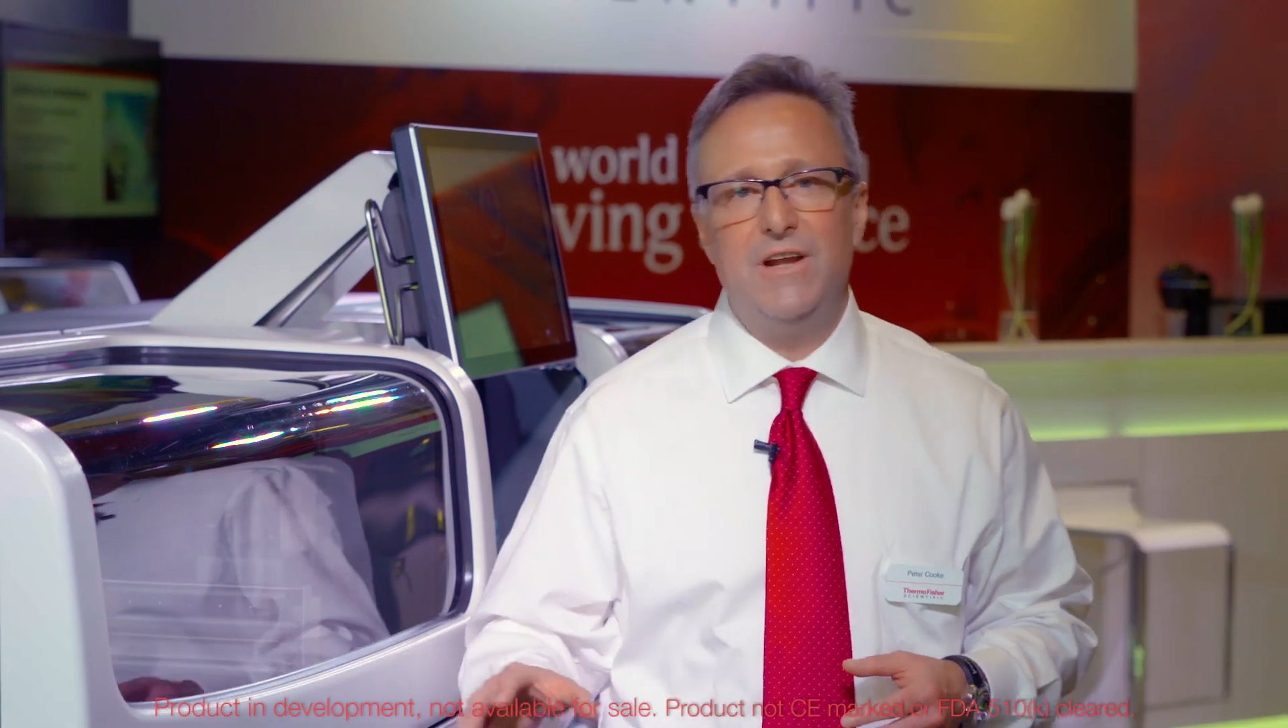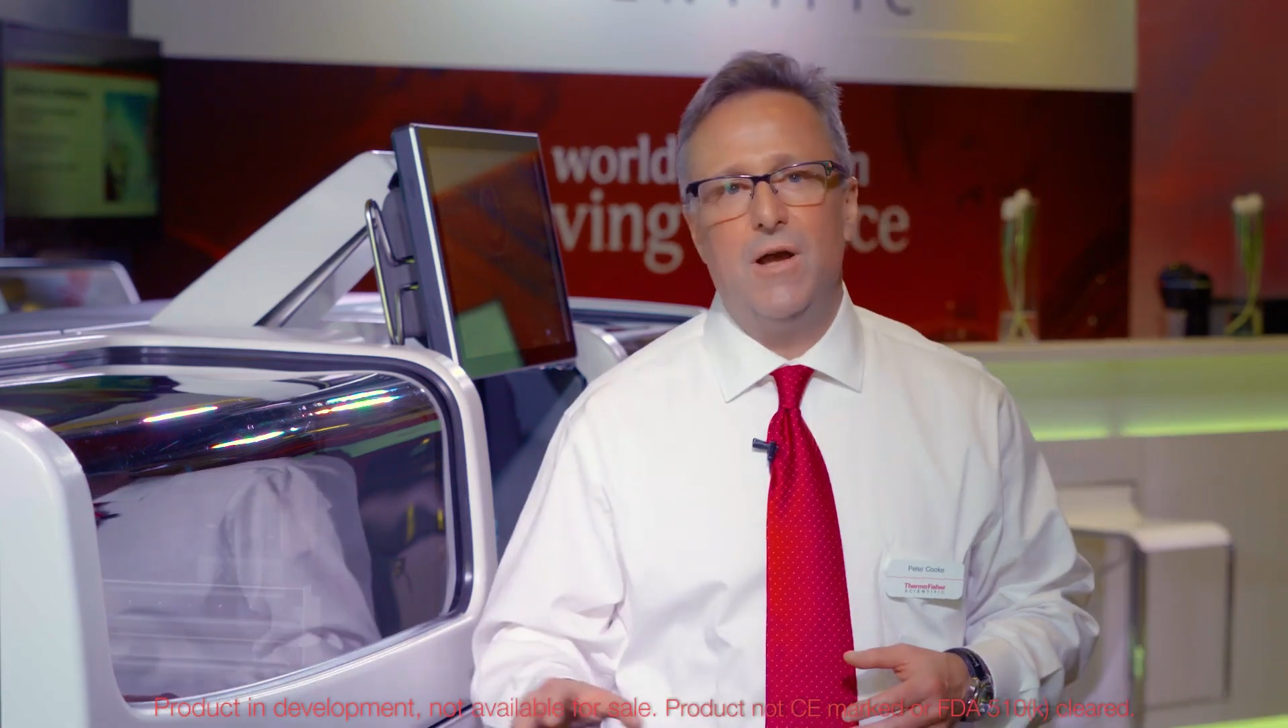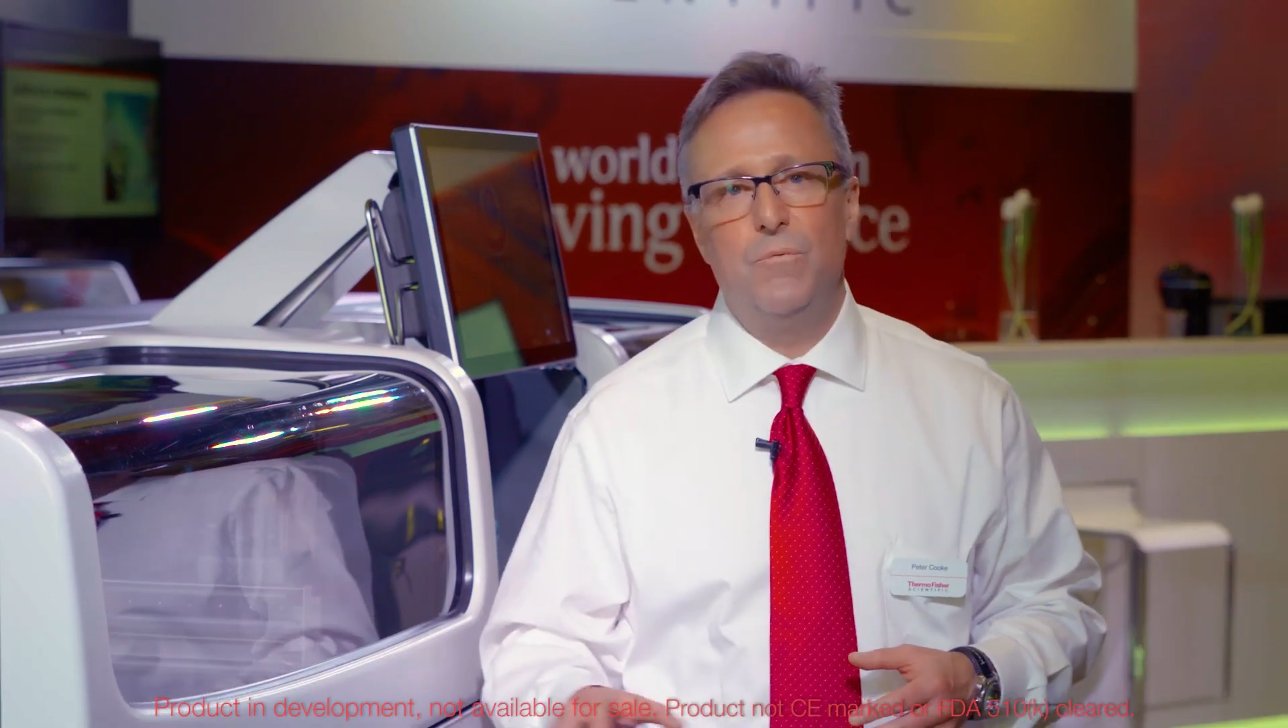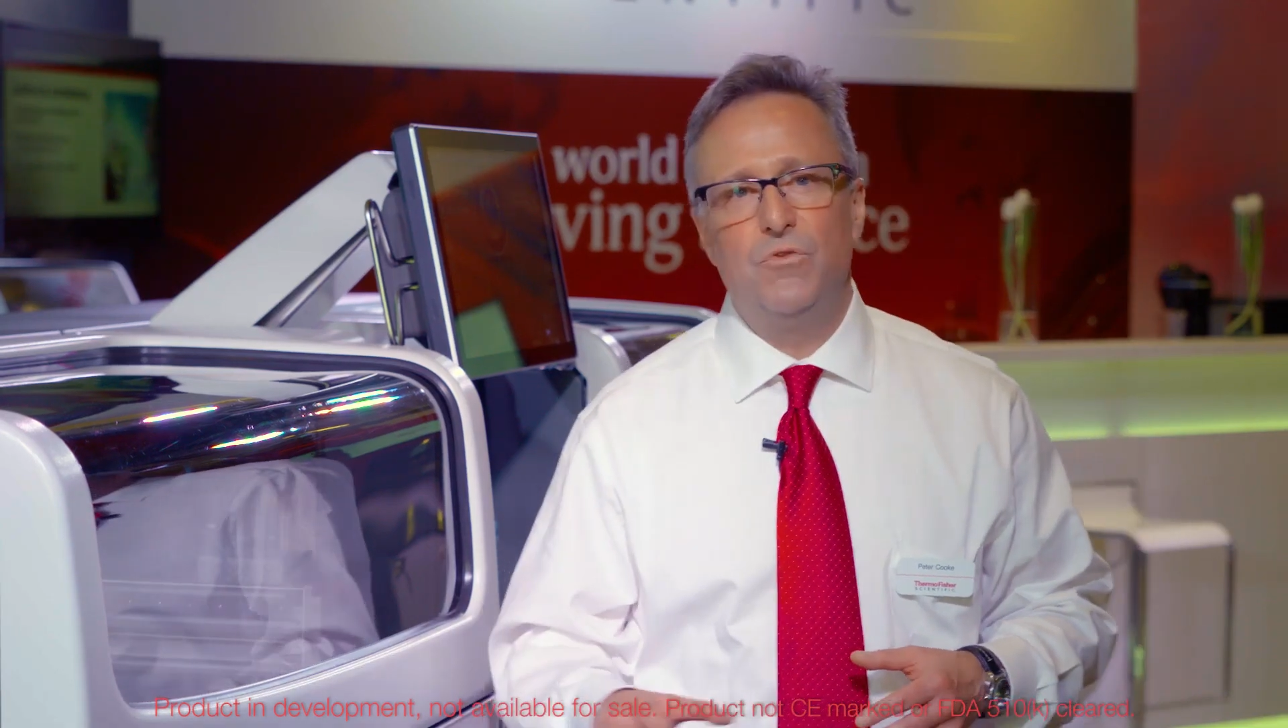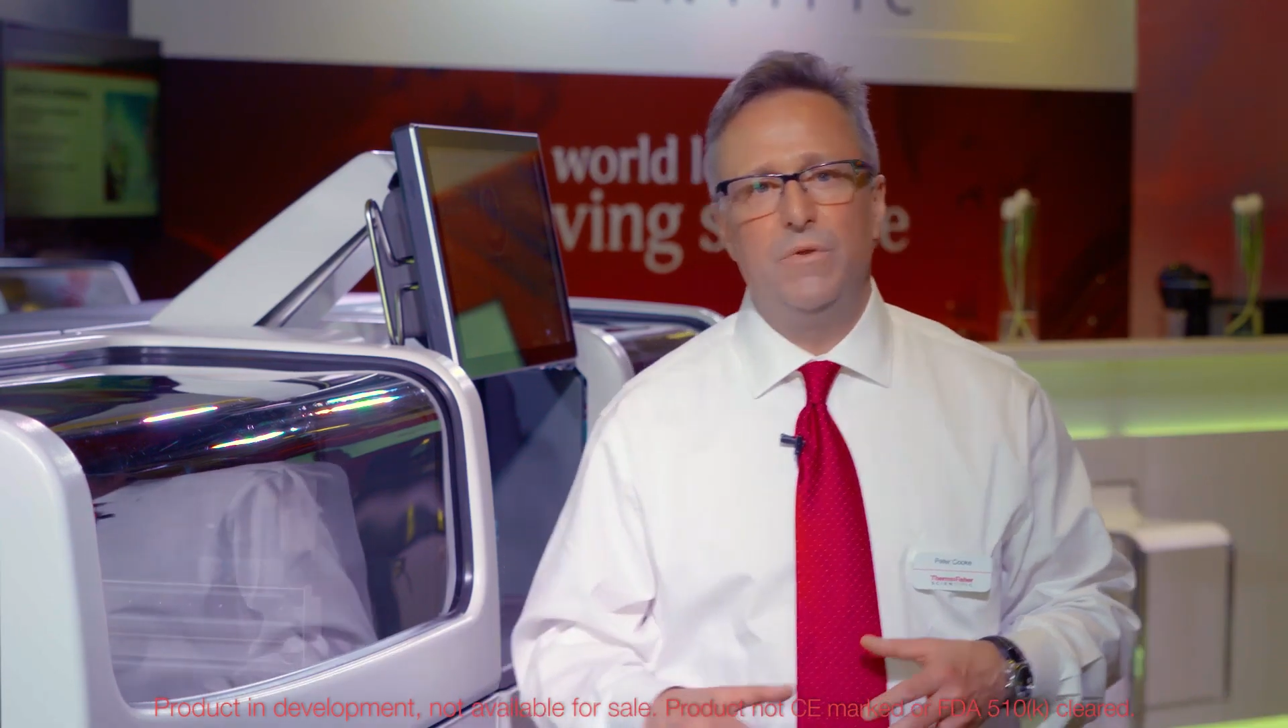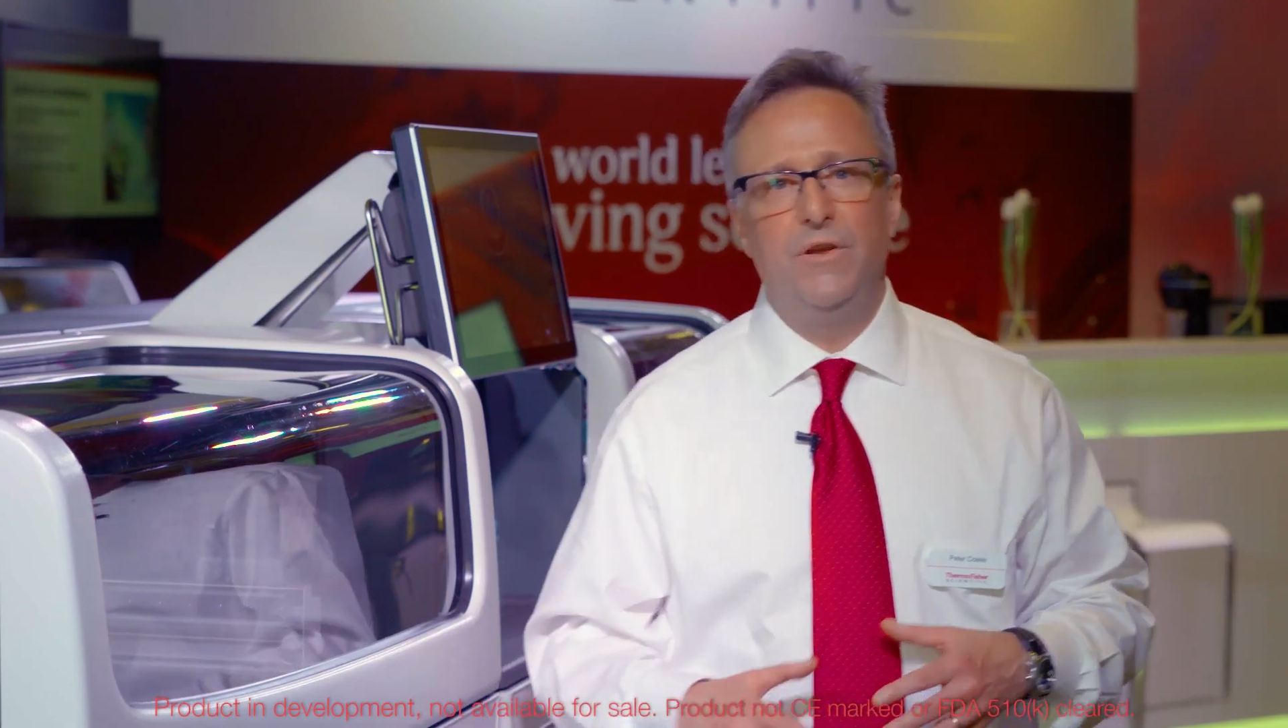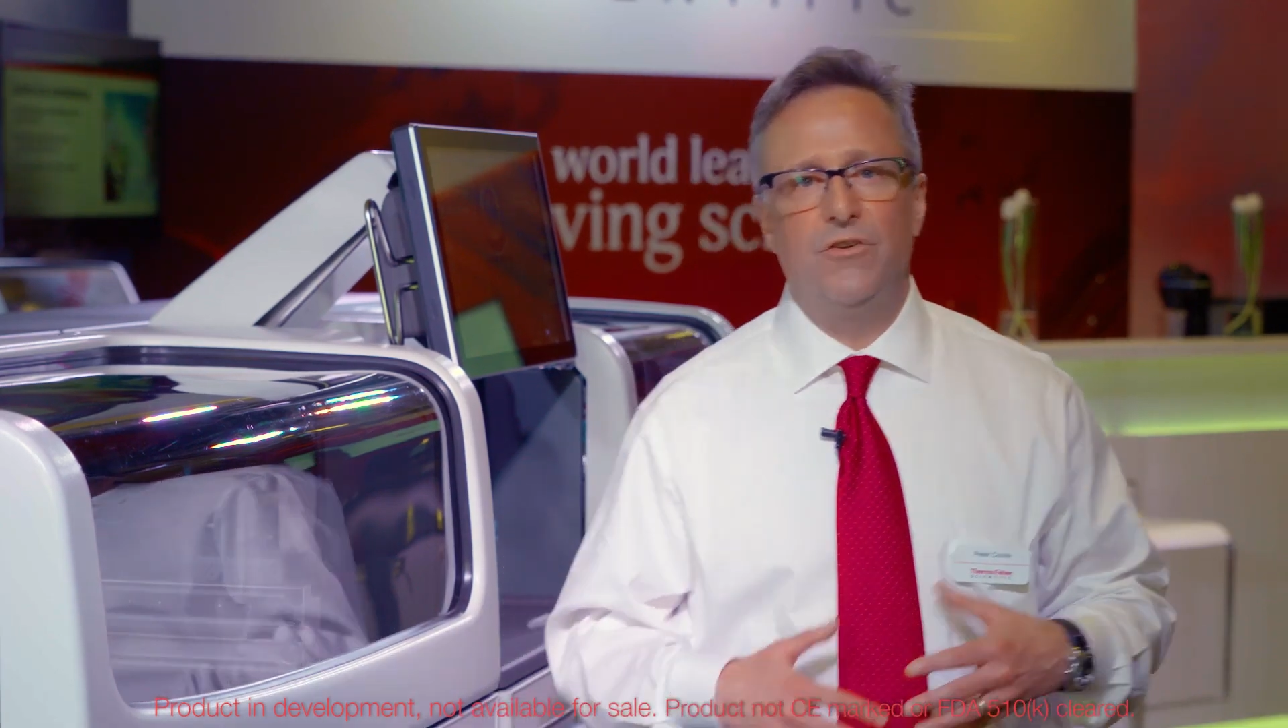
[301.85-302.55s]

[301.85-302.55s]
comes with